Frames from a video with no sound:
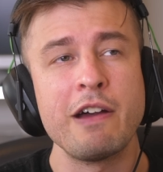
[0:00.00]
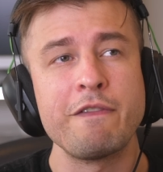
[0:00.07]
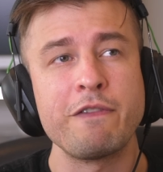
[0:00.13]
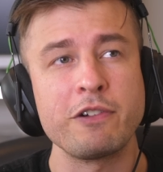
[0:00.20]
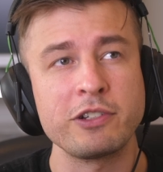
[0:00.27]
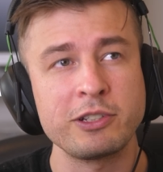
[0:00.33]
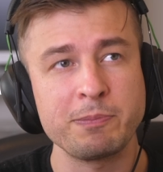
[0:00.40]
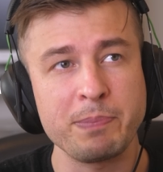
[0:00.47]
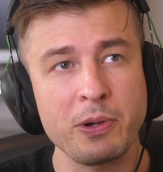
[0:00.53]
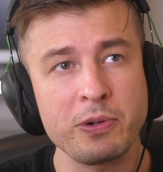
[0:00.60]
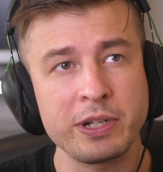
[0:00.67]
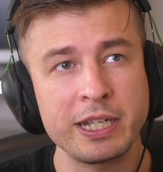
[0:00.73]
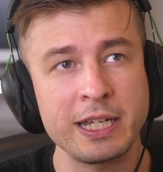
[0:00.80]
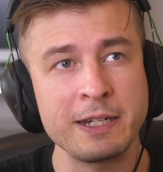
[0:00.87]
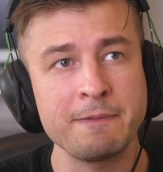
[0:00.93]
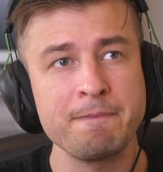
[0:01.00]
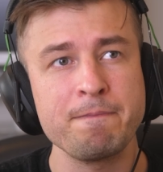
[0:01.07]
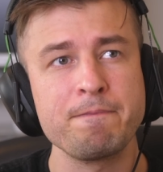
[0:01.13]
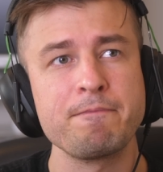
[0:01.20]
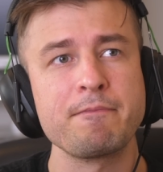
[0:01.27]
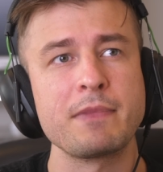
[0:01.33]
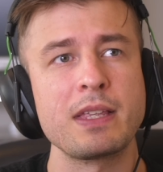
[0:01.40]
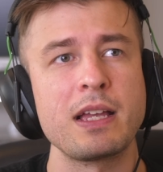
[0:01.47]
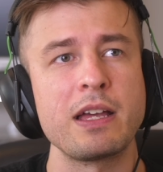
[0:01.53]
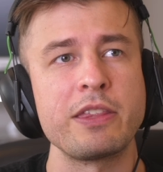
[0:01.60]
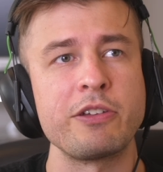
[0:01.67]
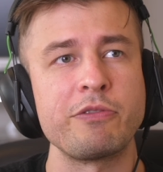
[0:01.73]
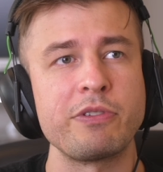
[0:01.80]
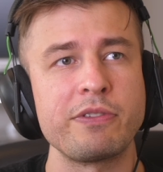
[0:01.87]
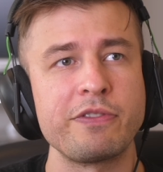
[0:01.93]
Forspoken,
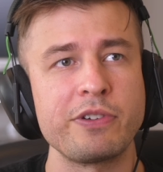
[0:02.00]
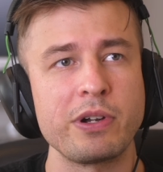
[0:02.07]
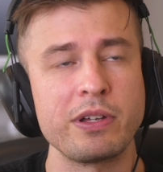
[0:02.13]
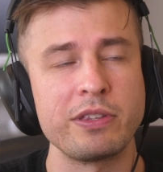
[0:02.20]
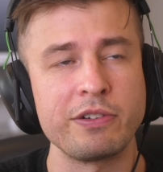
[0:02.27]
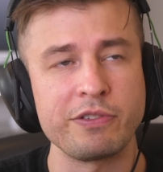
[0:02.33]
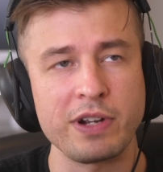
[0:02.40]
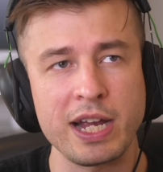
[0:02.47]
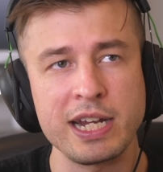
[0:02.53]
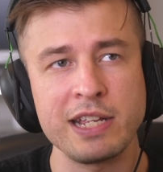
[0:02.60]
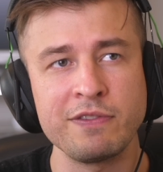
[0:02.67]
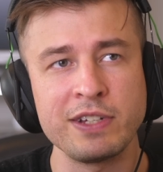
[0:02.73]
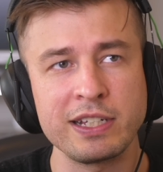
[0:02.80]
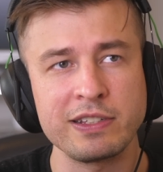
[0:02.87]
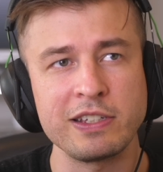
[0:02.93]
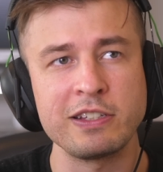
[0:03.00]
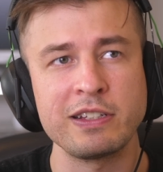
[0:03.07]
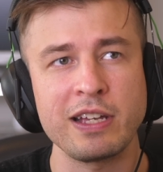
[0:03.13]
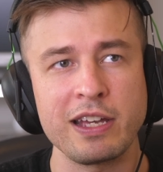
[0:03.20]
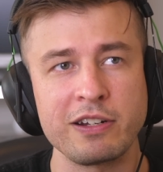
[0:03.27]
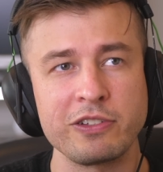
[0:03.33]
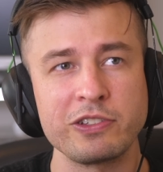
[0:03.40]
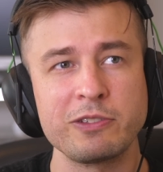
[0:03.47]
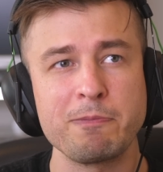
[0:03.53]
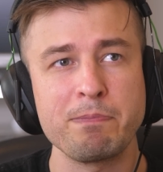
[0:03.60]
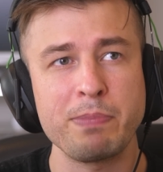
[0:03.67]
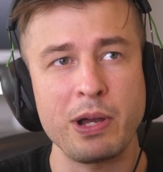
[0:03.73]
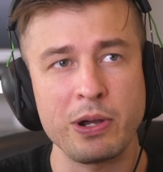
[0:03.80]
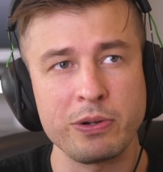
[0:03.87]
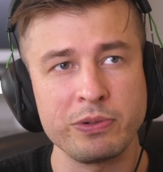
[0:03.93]
the, the variety of Nixxes titles
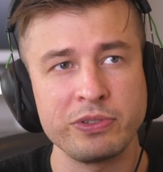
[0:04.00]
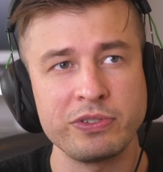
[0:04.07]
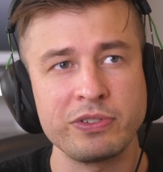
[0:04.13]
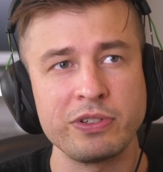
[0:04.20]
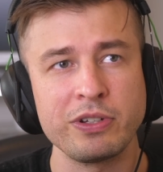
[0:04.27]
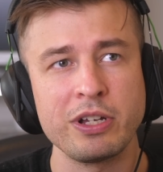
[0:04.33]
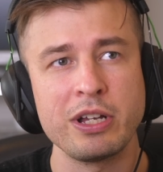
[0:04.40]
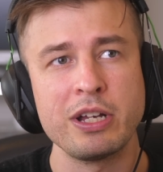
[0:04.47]
post